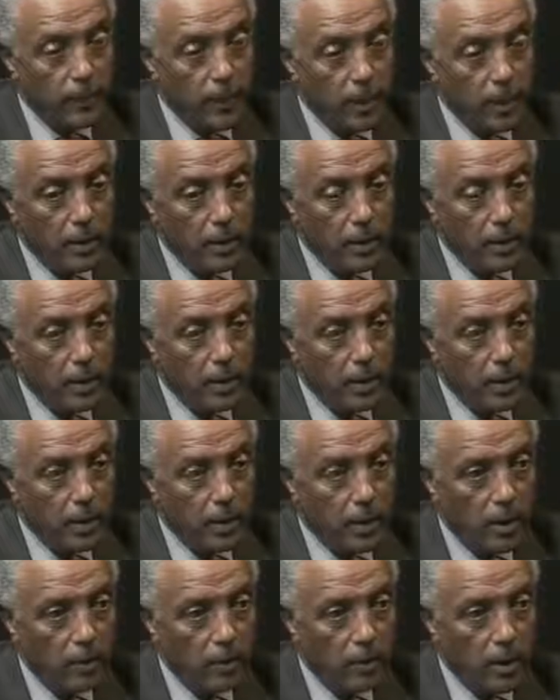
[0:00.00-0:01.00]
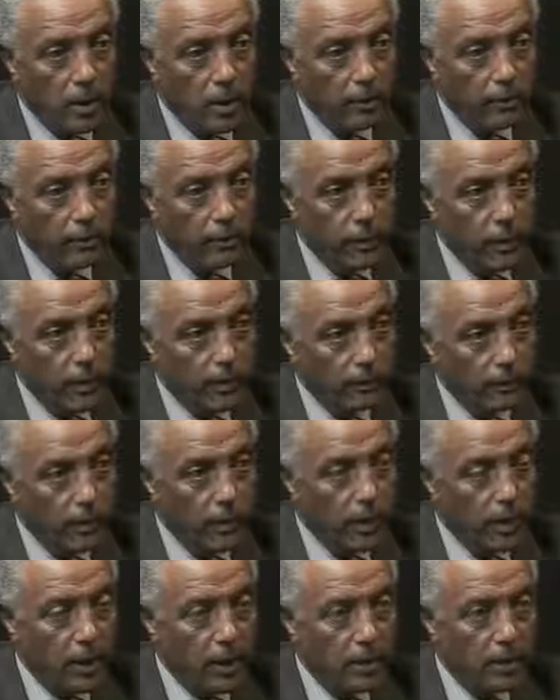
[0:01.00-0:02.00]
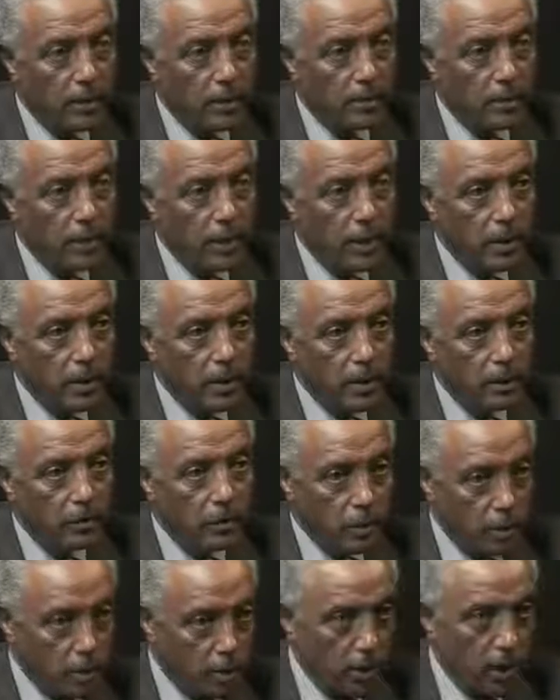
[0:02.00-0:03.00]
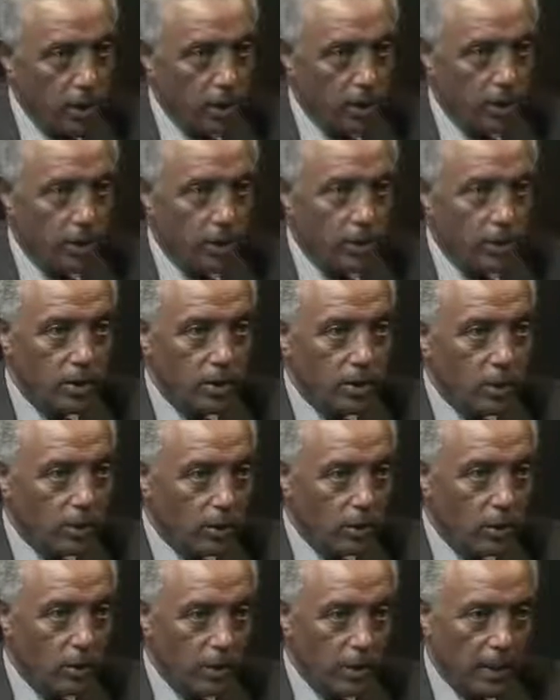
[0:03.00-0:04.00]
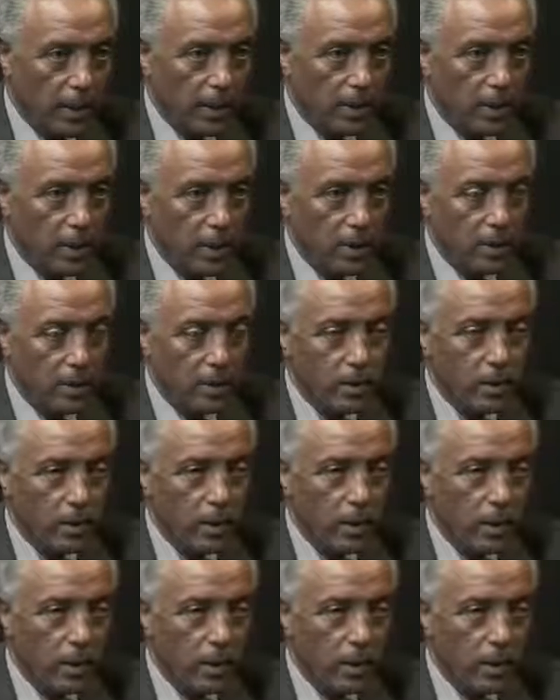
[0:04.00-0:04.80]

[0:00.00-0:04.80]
and then we have federalism and regionalization and globalization,